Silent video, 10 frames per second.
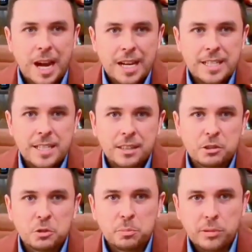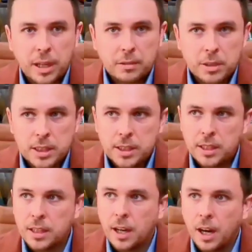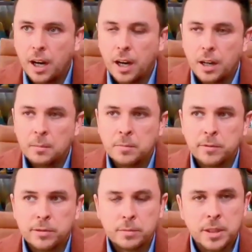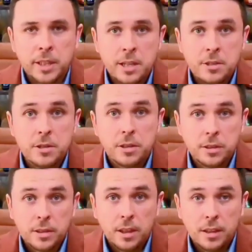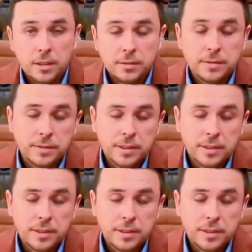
idea sprouted from the nature of